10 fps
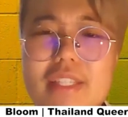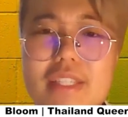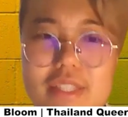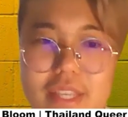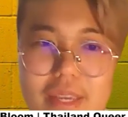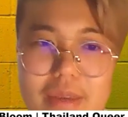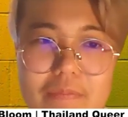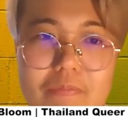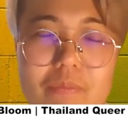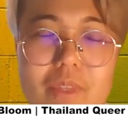good
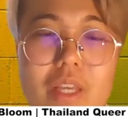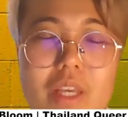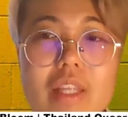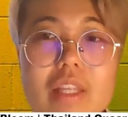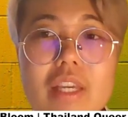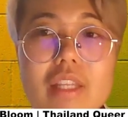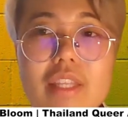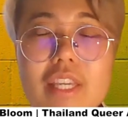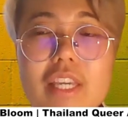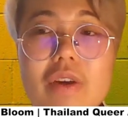name,
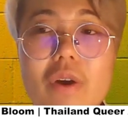he